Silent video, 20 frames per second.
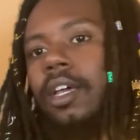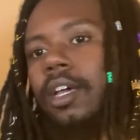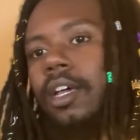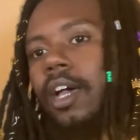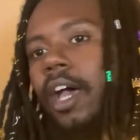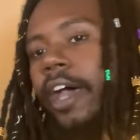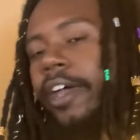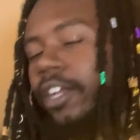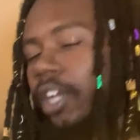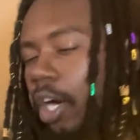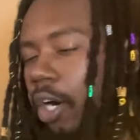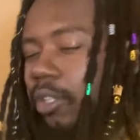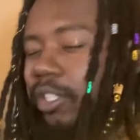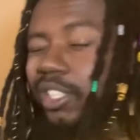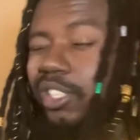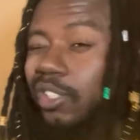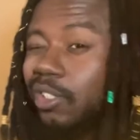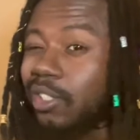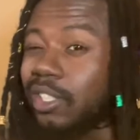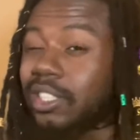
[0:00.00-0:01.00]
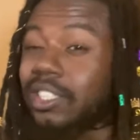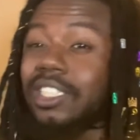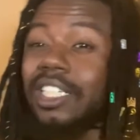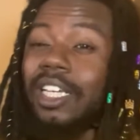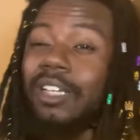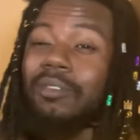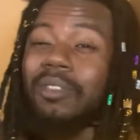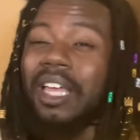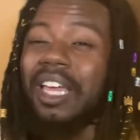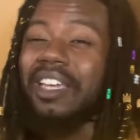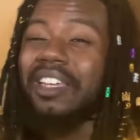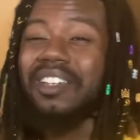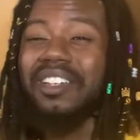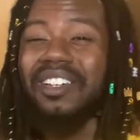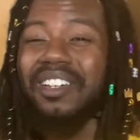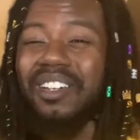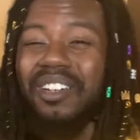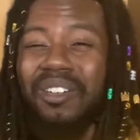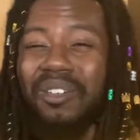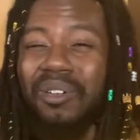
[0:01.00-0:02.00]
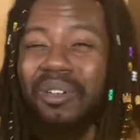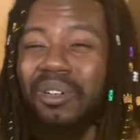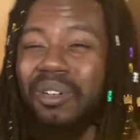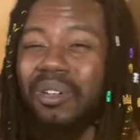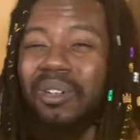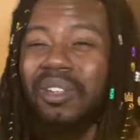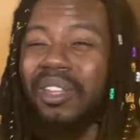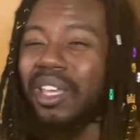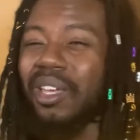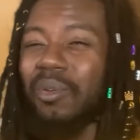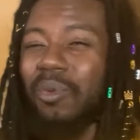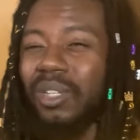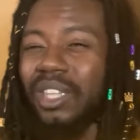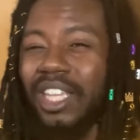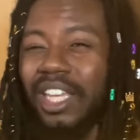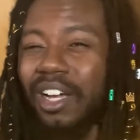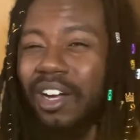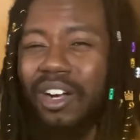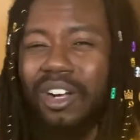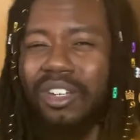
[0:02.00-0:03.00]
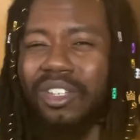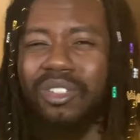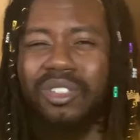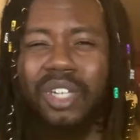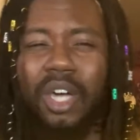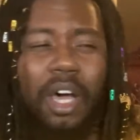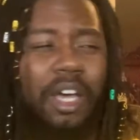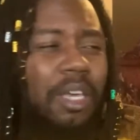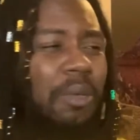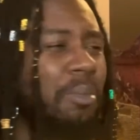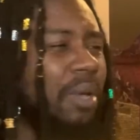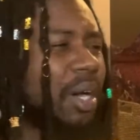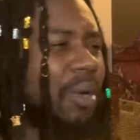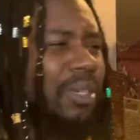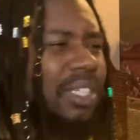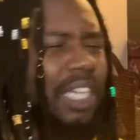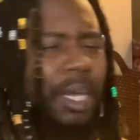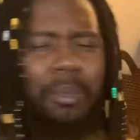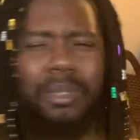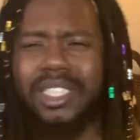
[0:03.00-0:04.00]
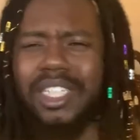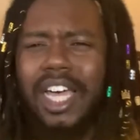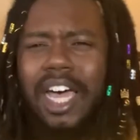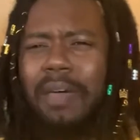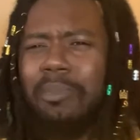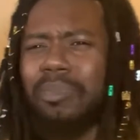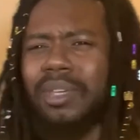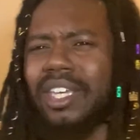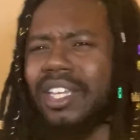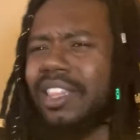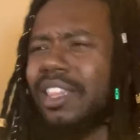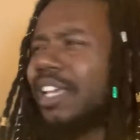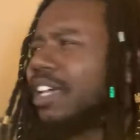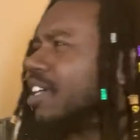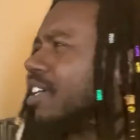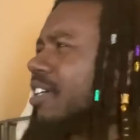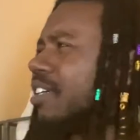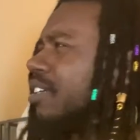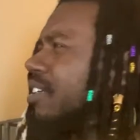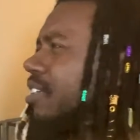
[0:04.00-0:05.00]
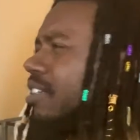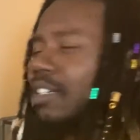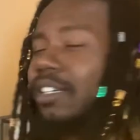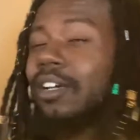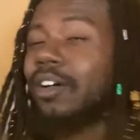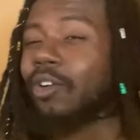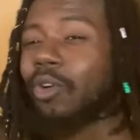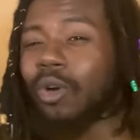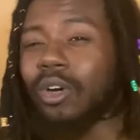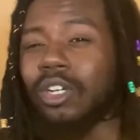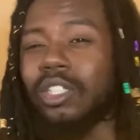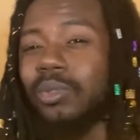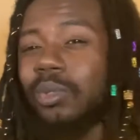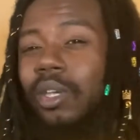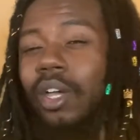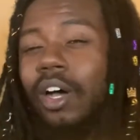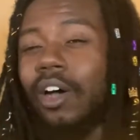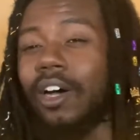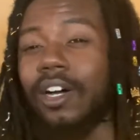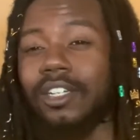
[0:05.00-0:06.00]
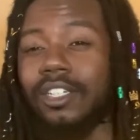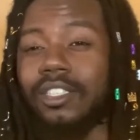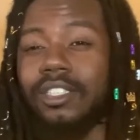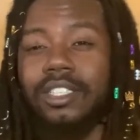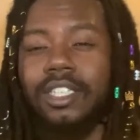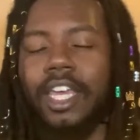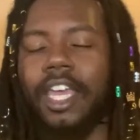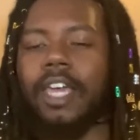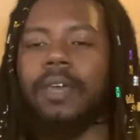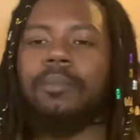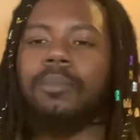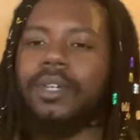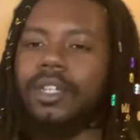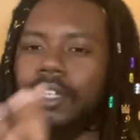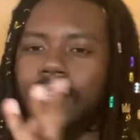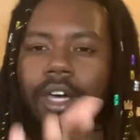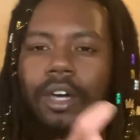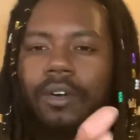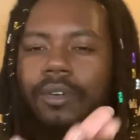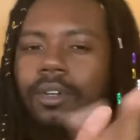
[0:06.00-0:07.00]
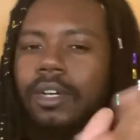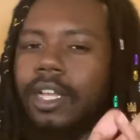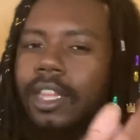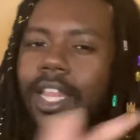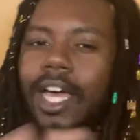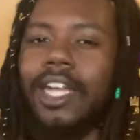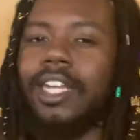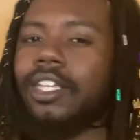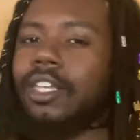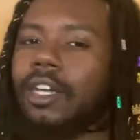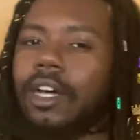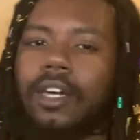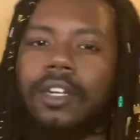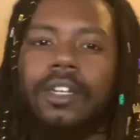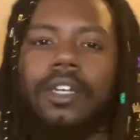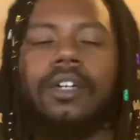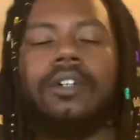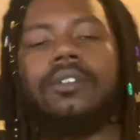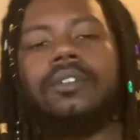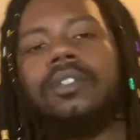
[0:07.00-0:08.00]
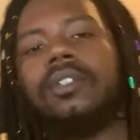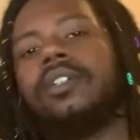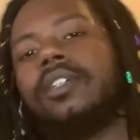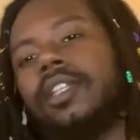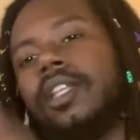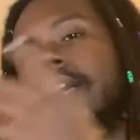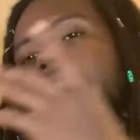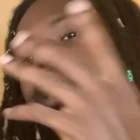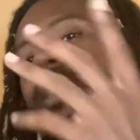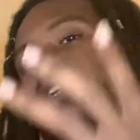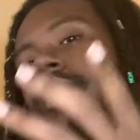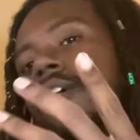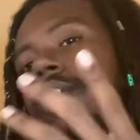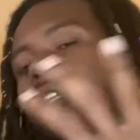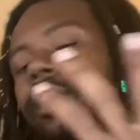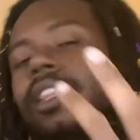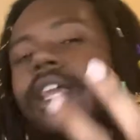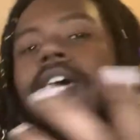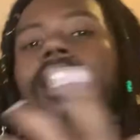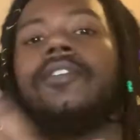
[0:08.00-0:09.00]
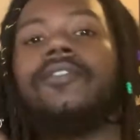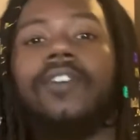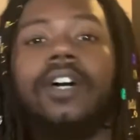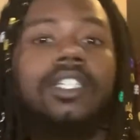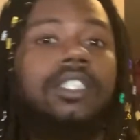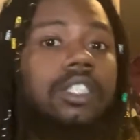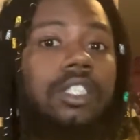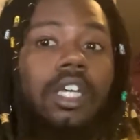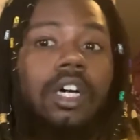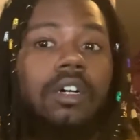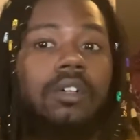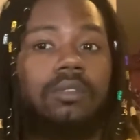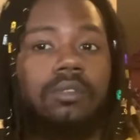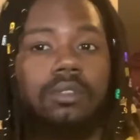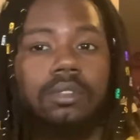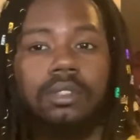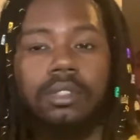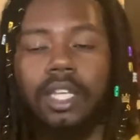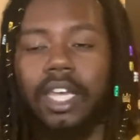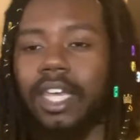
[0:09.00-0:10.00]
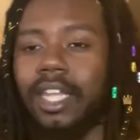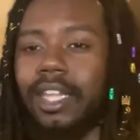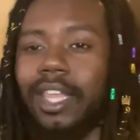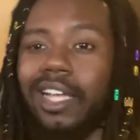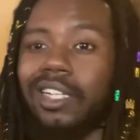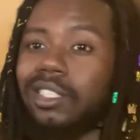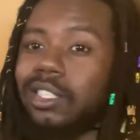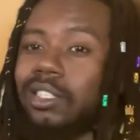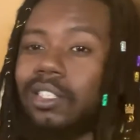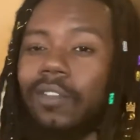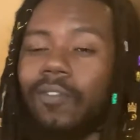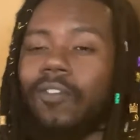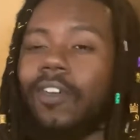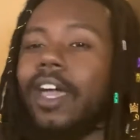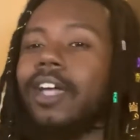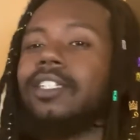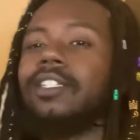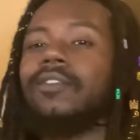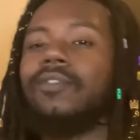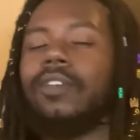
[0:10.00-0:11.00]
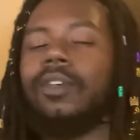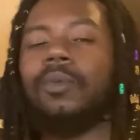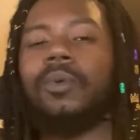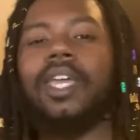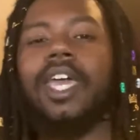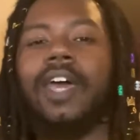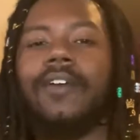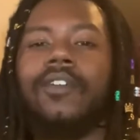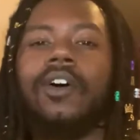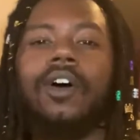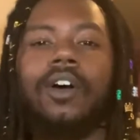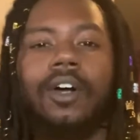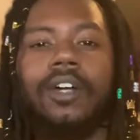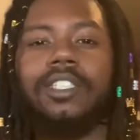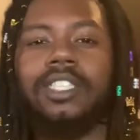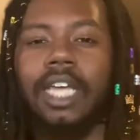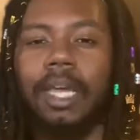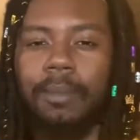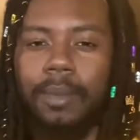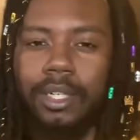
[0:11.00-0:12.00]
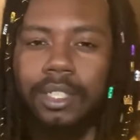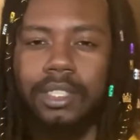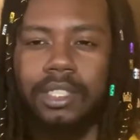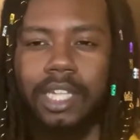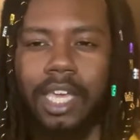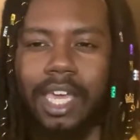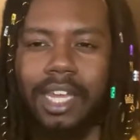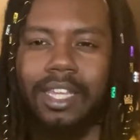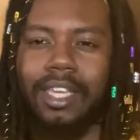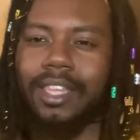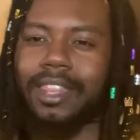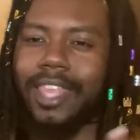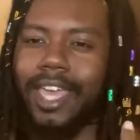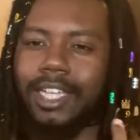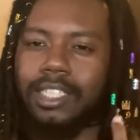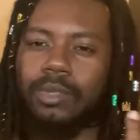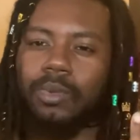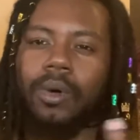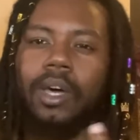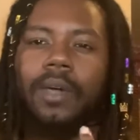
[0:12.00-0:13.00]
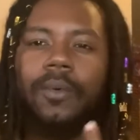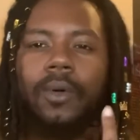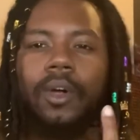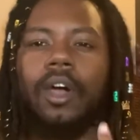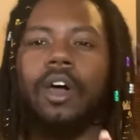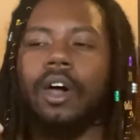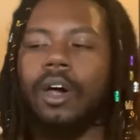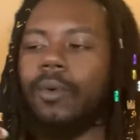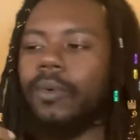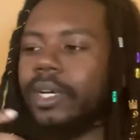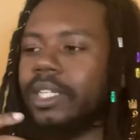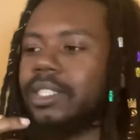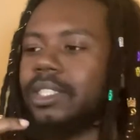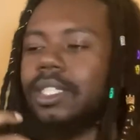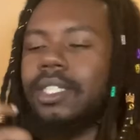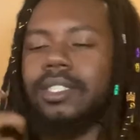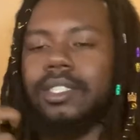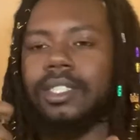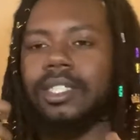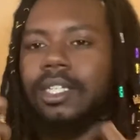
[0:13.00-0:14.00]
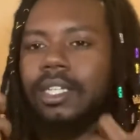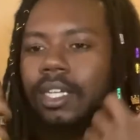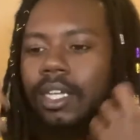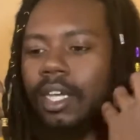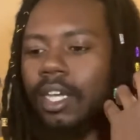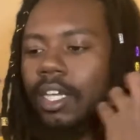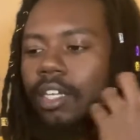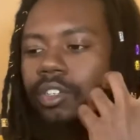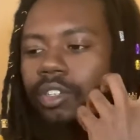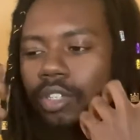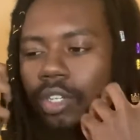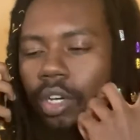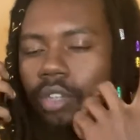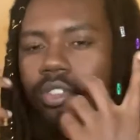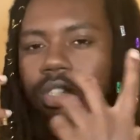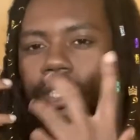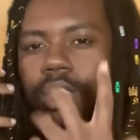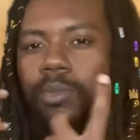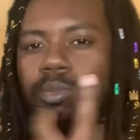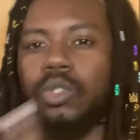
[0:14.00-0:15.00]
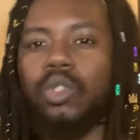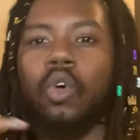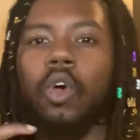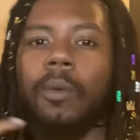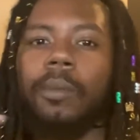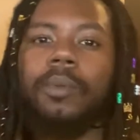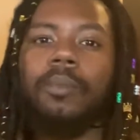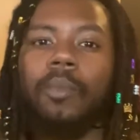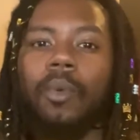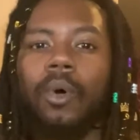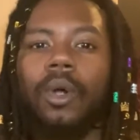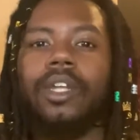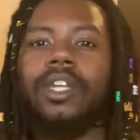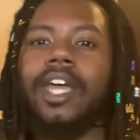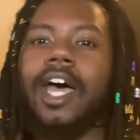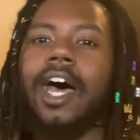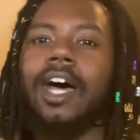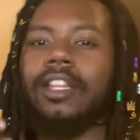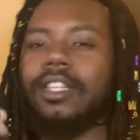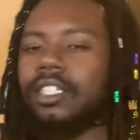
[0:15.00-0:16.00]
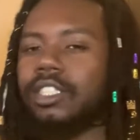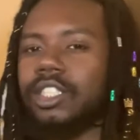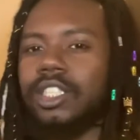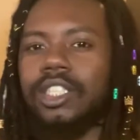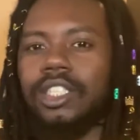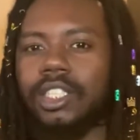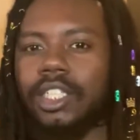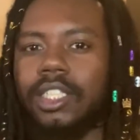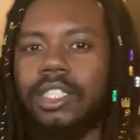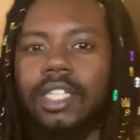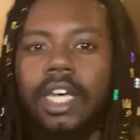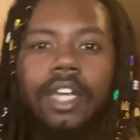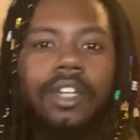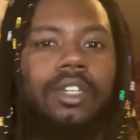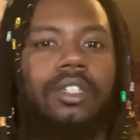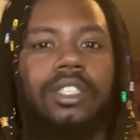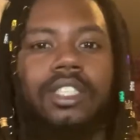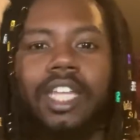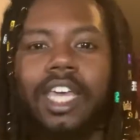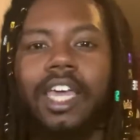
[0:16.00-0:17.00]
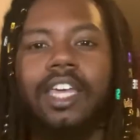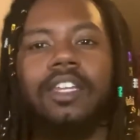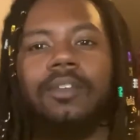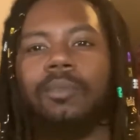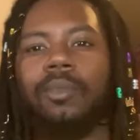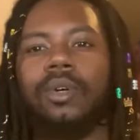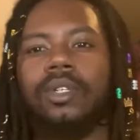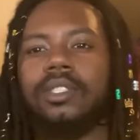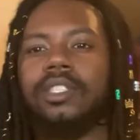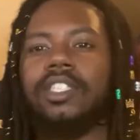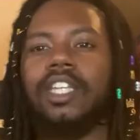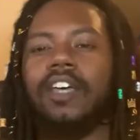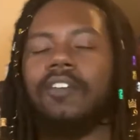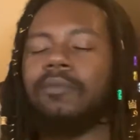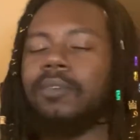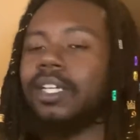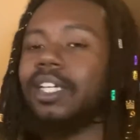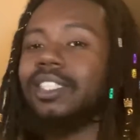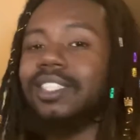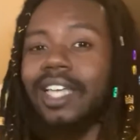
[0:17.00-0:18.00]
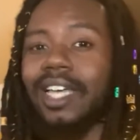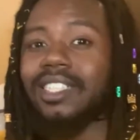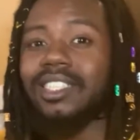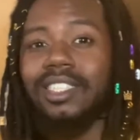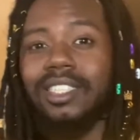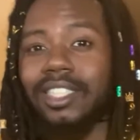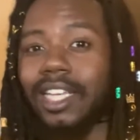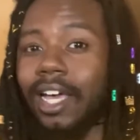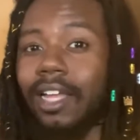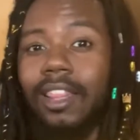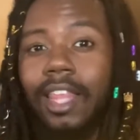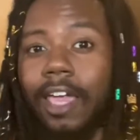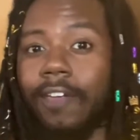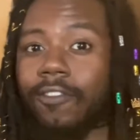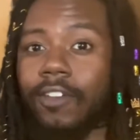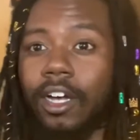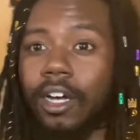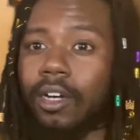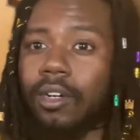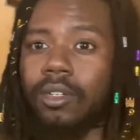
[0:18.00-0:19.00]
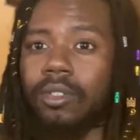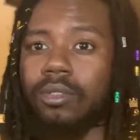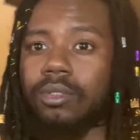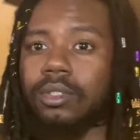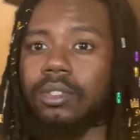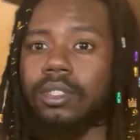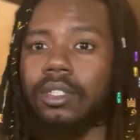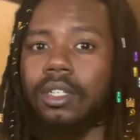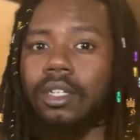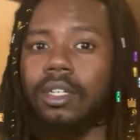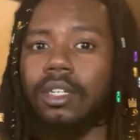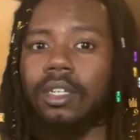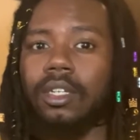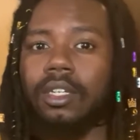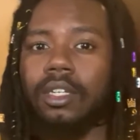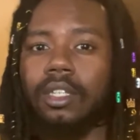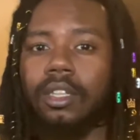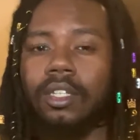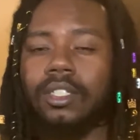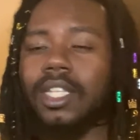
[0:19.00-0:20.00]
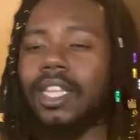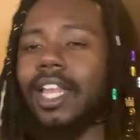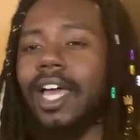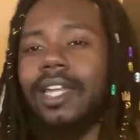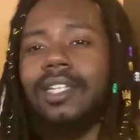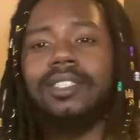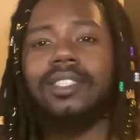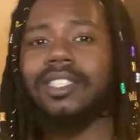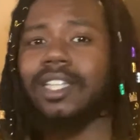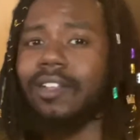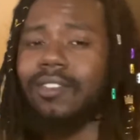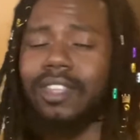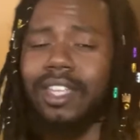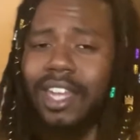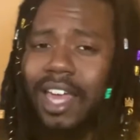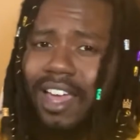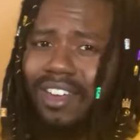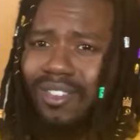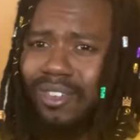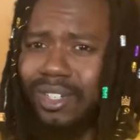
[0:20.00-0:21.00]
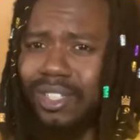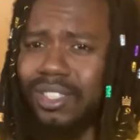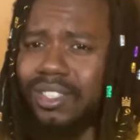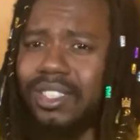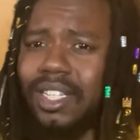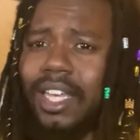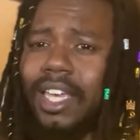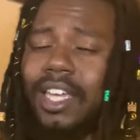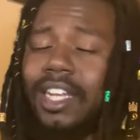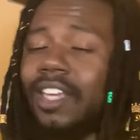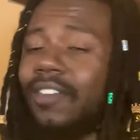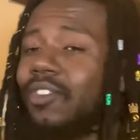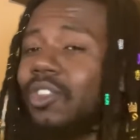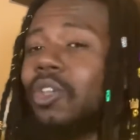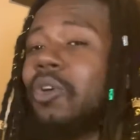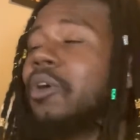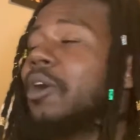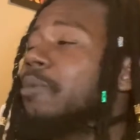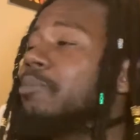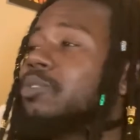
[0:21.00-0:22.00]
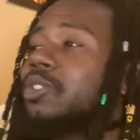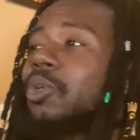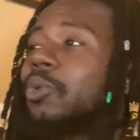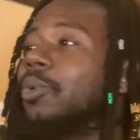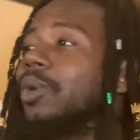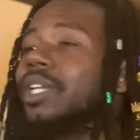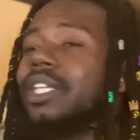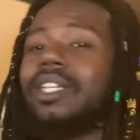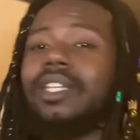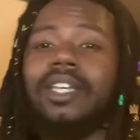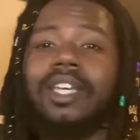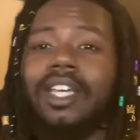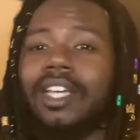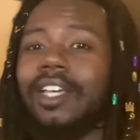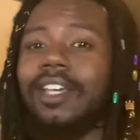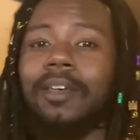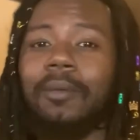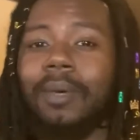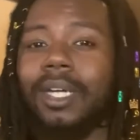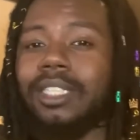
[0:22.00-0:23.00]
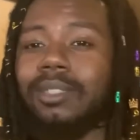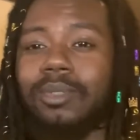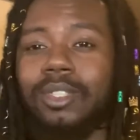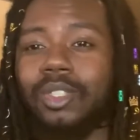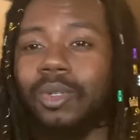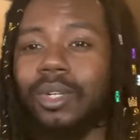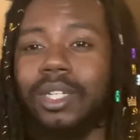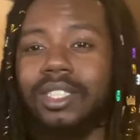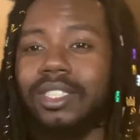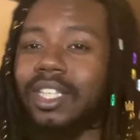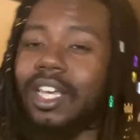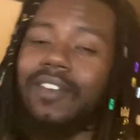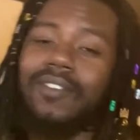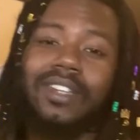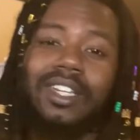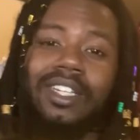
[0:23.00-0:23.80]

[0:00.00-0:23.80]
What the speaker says: I know this is going to seem like what the hell are you talking about? What type of topic? Like, of course we all understand, but no, a lot of y'all don't. A lot of us don't. And that's just the fact of it. We have a hard time understanding, and that's why we're always into, you know, just absorbing more knowledge and just understanding more stuff, because that's just how life goes. There's a lot of stuff that I don't understand. Even though I'm 20, about to be 27,